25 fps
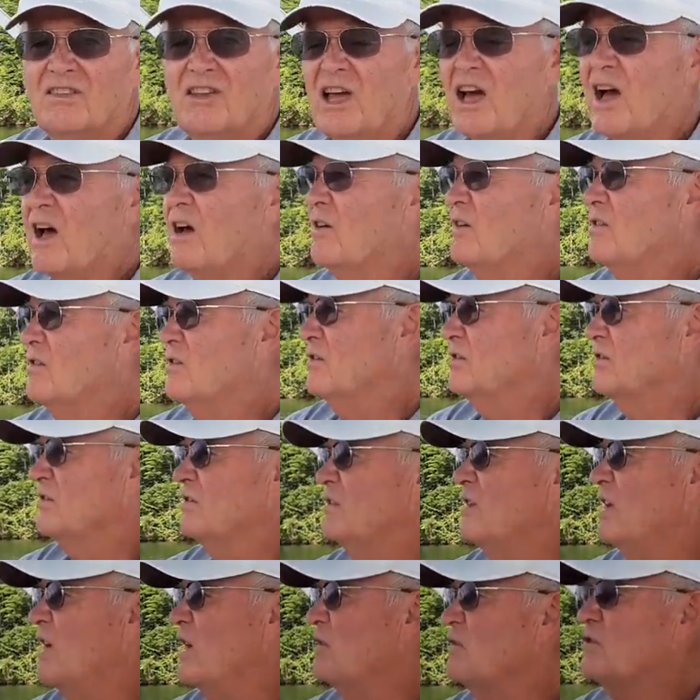Yeah.
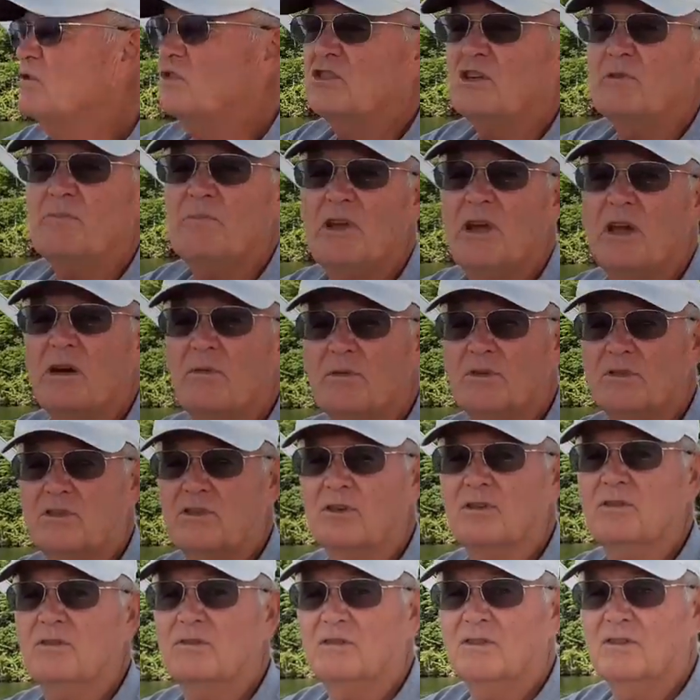Yeah, you should be able
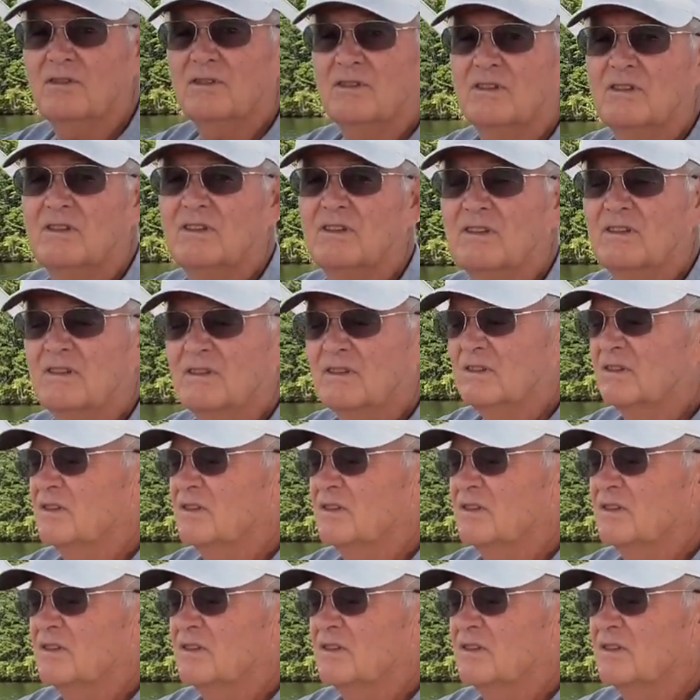to. Yeah.